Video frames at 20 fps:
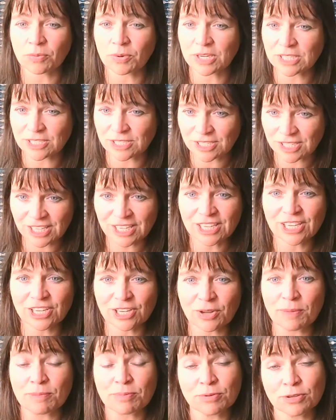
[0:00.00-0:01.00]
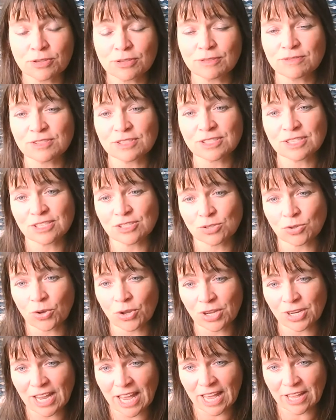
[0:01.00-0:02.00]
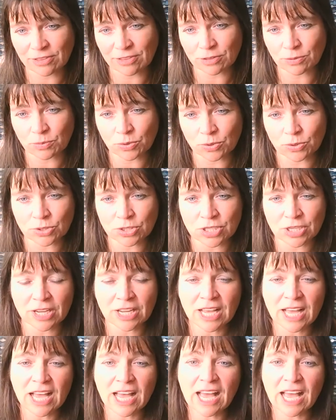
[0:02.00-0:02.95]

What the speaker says: which improves the soil and the water.